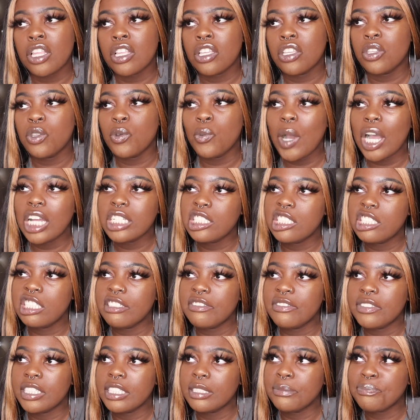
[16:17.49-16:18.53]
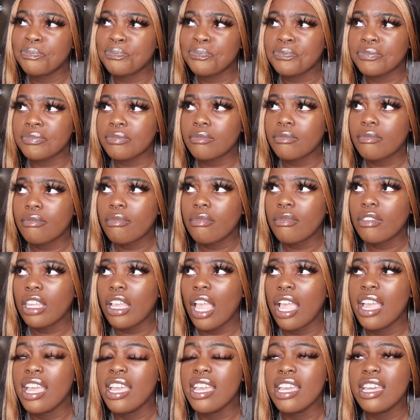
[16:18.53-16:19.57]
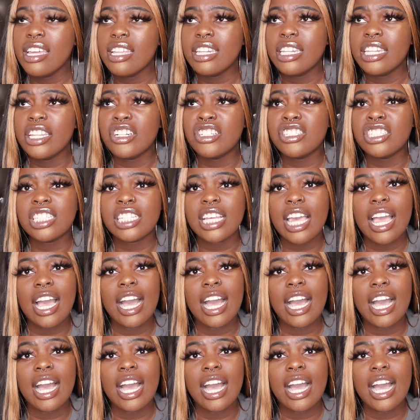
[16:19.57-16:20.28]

You watch TV and there's an